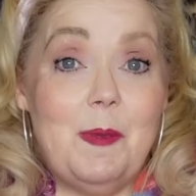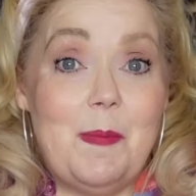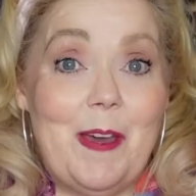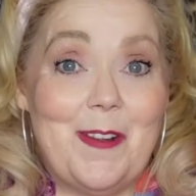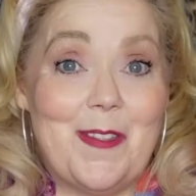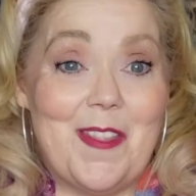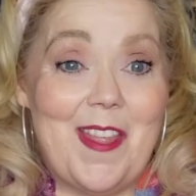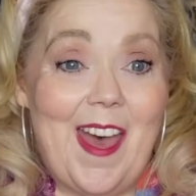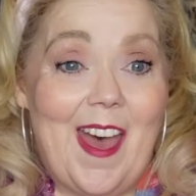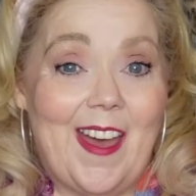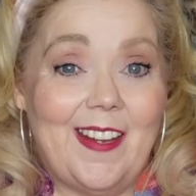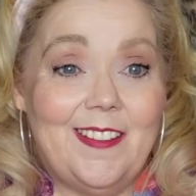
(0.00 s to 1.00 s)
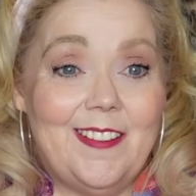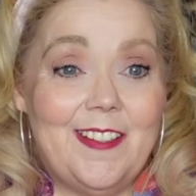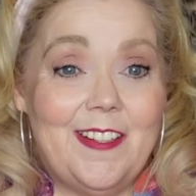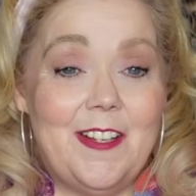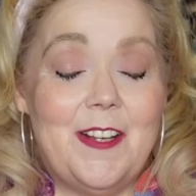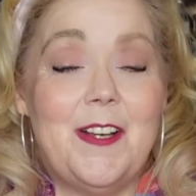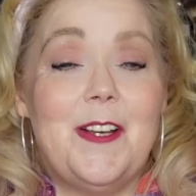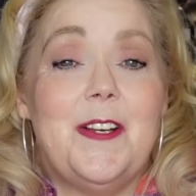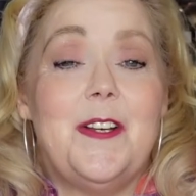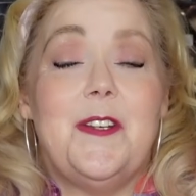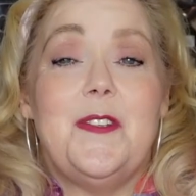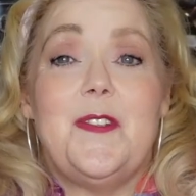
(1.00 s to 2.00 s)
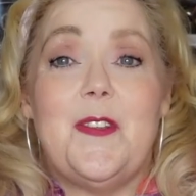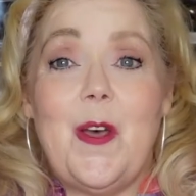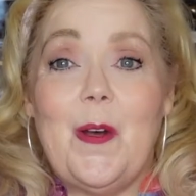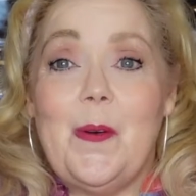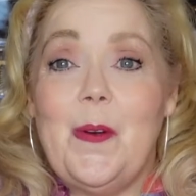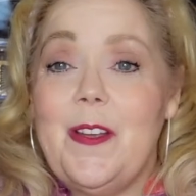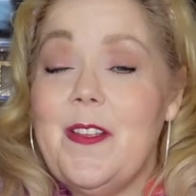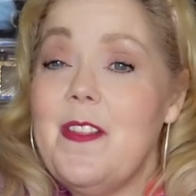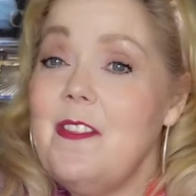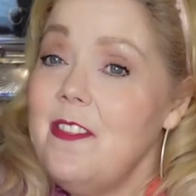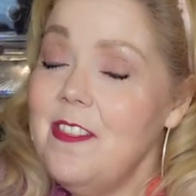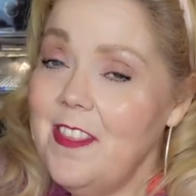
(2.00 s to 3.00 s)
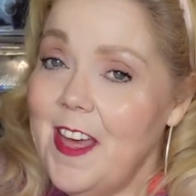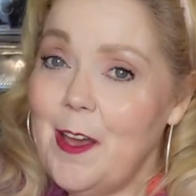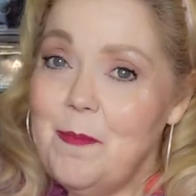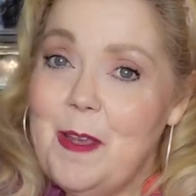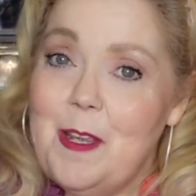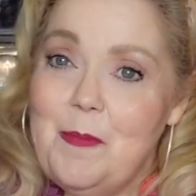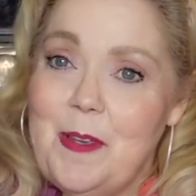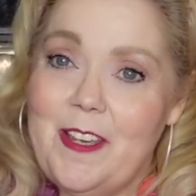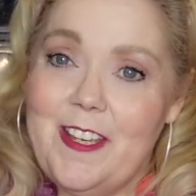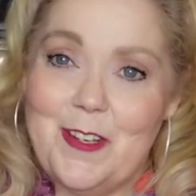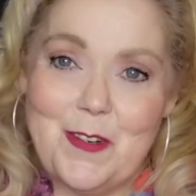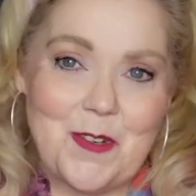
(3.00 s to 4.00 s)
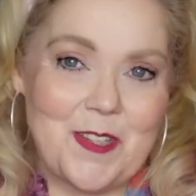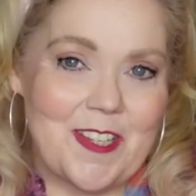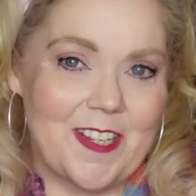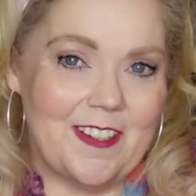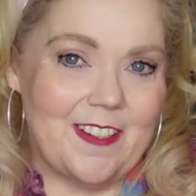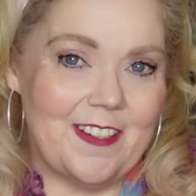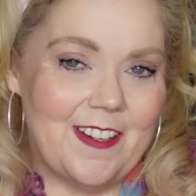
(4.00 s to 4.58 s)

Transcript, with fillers: be better than that? So, that made me interested,